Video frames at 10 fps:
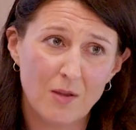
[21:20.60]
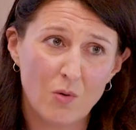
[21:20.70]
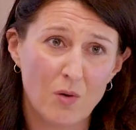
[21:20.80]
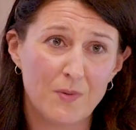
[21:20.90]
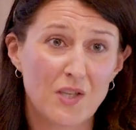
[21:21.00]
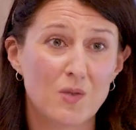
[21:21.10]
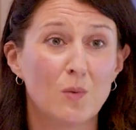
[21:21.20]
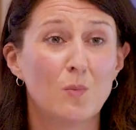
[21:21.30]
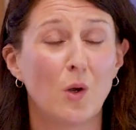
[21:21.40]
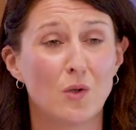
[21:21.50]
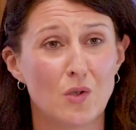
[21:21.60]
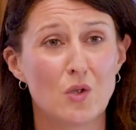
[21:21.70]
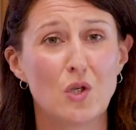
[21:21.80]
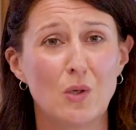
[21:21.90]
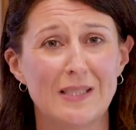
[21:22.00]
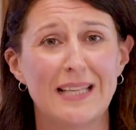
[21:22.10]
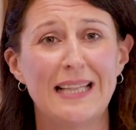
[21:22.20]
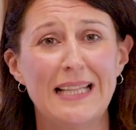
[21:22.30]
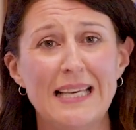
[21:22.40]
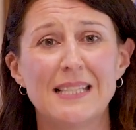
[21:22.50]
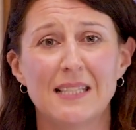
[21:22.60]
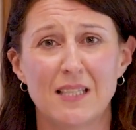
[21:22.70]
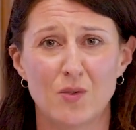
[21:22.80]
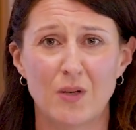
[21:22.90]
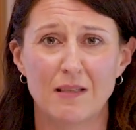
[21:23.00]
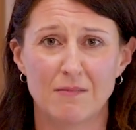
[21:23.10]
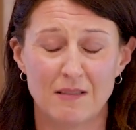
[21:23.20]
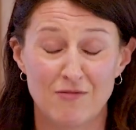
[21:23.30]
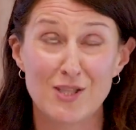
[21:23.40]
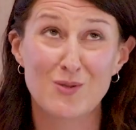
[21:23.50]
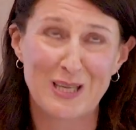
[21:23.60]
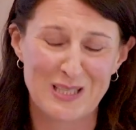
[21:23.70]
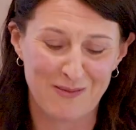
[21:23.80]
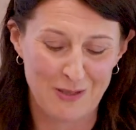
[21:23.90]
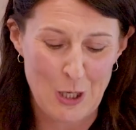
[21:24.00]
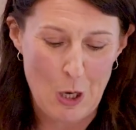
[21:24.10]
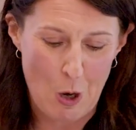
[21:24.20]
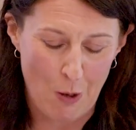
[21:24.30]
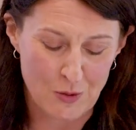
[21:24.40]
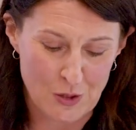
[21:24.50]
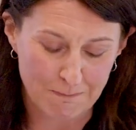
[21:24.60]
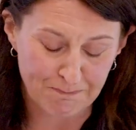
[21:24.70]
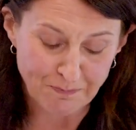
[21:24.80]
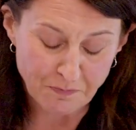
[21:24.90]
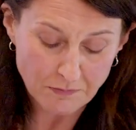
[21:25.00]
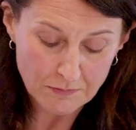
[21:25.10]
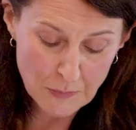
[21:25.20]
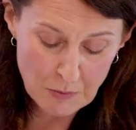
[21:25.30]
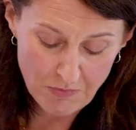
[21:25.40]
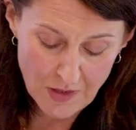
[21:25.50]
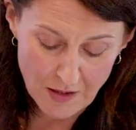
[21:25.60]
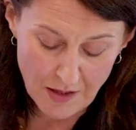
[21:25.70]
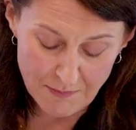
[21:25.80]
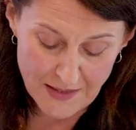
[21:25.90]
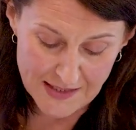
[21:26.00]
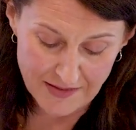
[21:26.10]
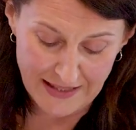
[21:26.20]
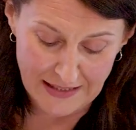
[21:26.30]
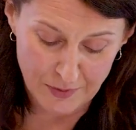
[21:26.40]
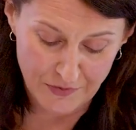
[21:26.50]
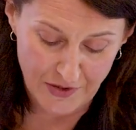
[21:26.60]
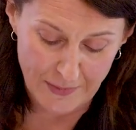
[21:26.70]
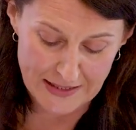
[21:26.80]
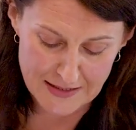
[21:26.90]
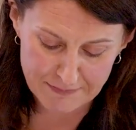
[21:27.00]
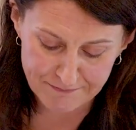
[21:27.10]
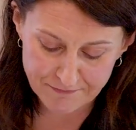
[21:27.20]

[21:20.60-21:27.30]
The Court of Protection will want to choose the least restrictive option that's available to it.